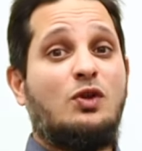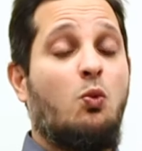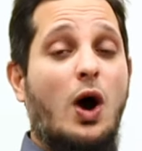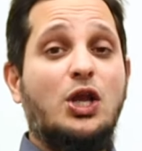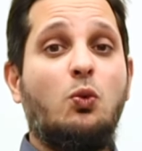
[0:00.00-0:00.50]

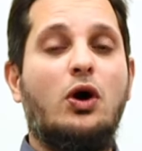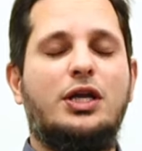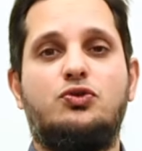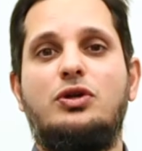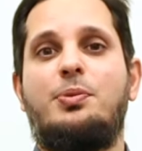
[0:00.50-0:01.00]
While you're
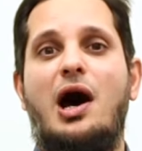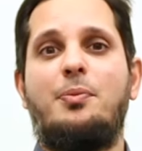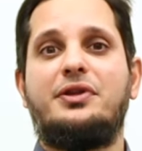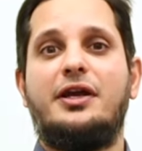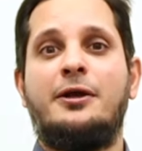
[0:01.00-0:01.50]
walking through the
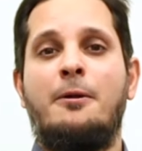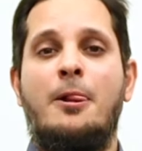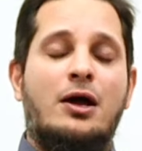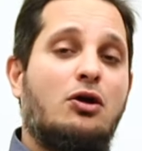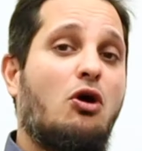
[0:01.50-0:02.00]
property,
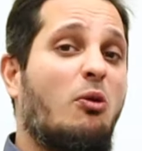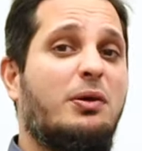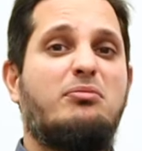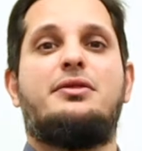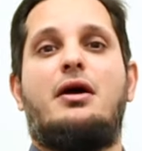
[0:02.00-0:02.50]

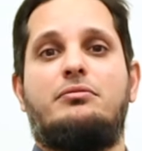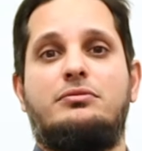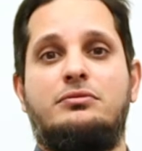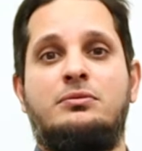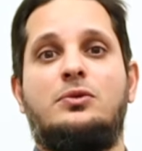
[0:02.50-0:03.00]
compliment them,
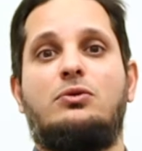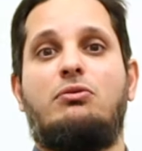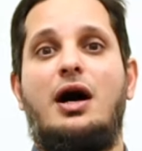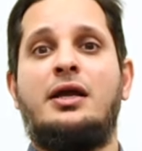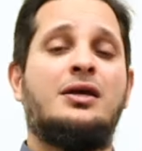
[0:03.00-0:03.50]

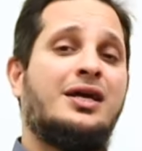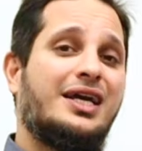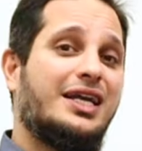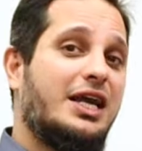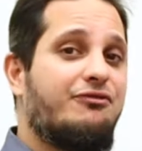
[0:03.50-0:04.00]
right?
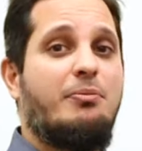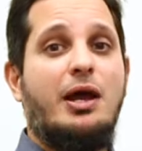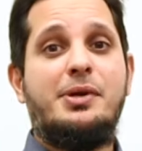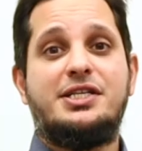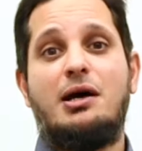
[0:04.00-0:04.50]
Give them
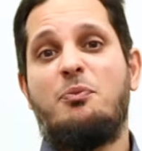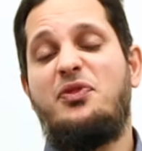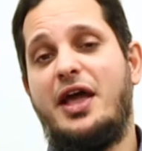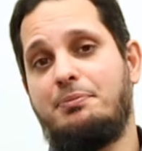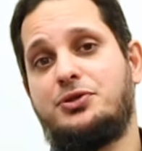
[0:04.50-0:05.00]
maybe some
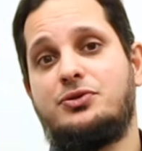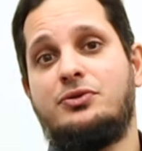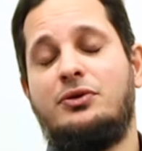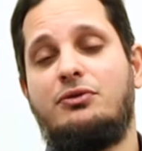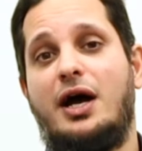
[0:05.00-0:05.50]

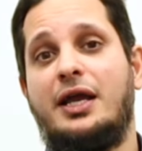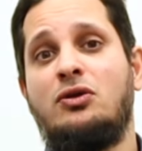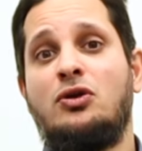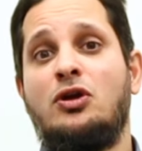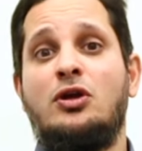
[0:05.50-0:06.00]
tips,
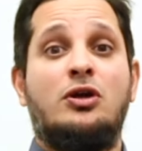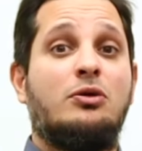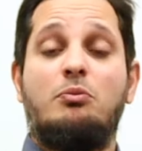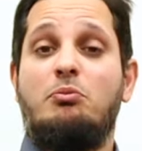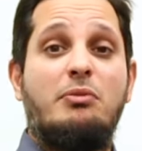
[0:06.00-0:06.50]
right?
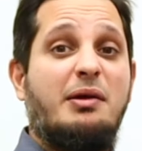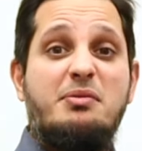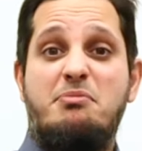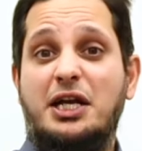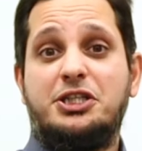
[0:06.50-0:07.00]
Maybe
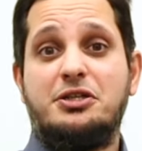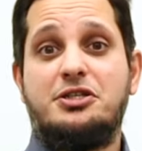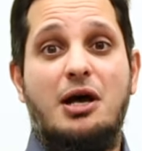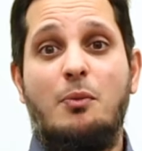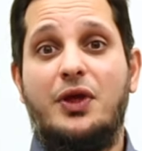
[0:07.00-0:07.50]
mention
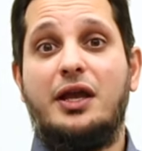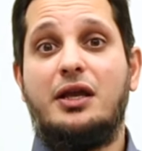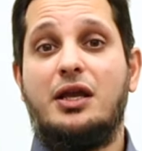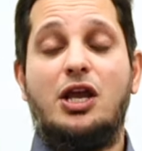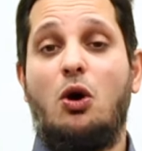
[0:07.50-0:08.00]

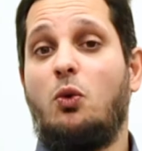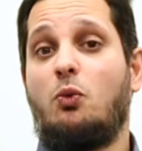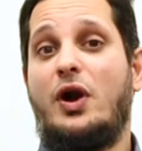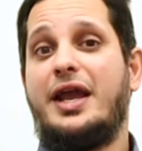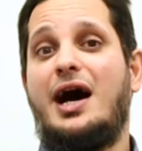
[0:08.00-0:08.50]
something,
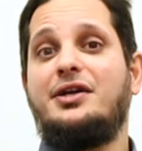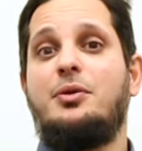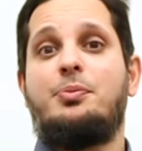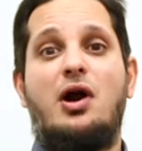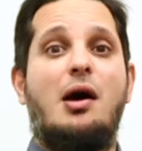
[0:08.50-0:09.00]
regarding the
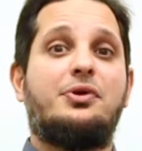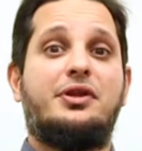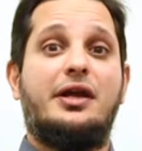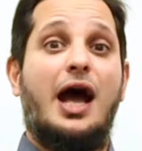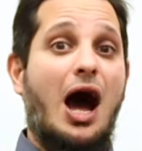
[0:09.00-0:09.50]

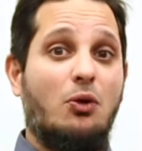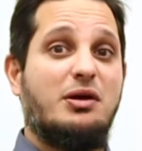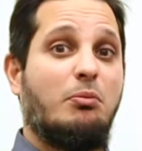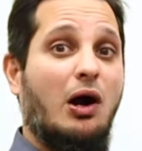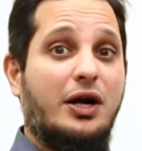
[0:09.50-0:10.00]
property, how
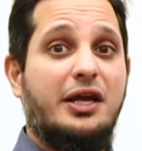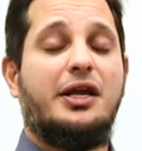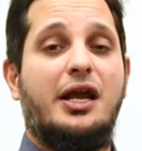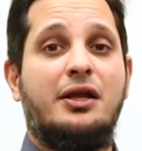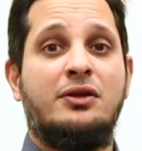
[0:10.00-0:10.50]
they're marketing
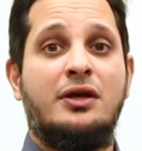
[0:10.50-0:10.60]
it,